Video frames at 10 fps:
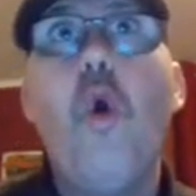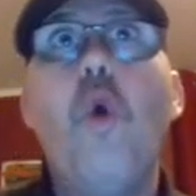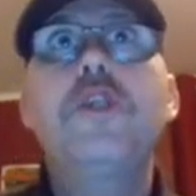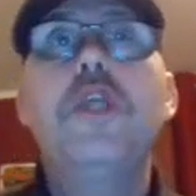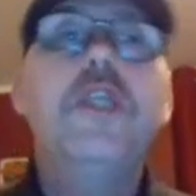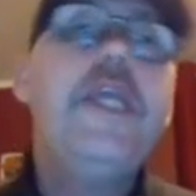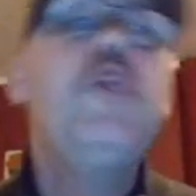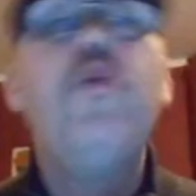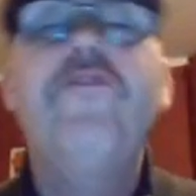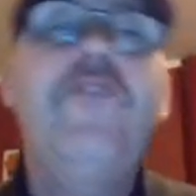or delete
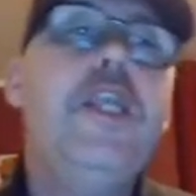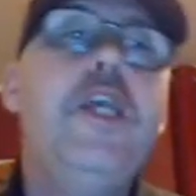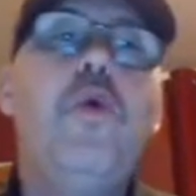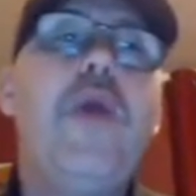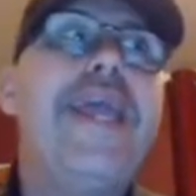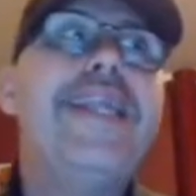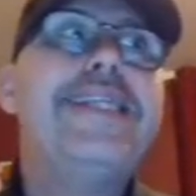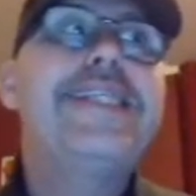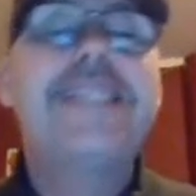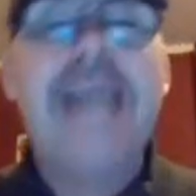your video
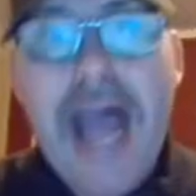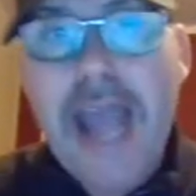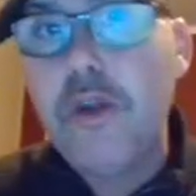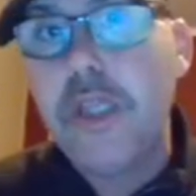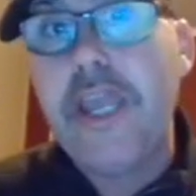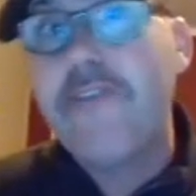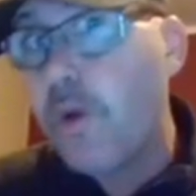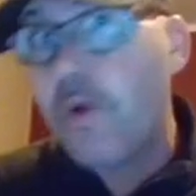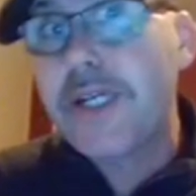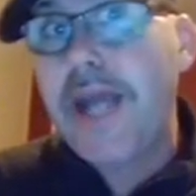entirely if
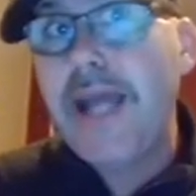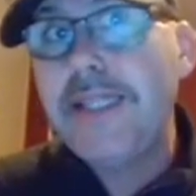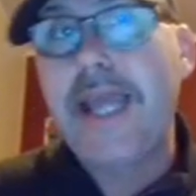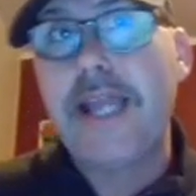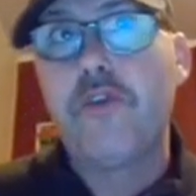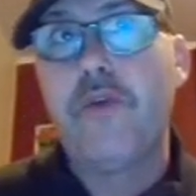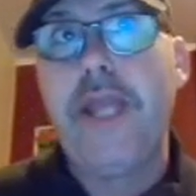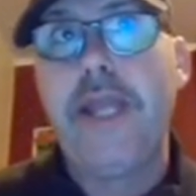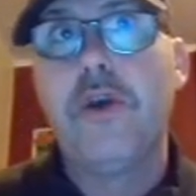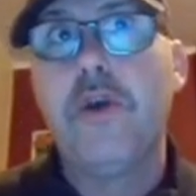you're a content
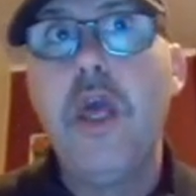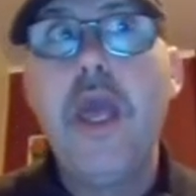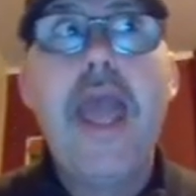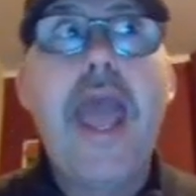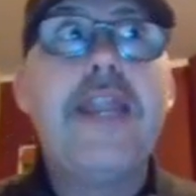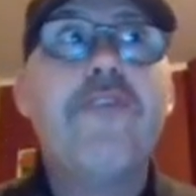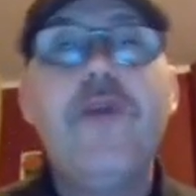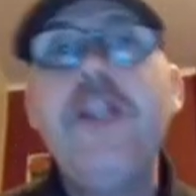creator. And if we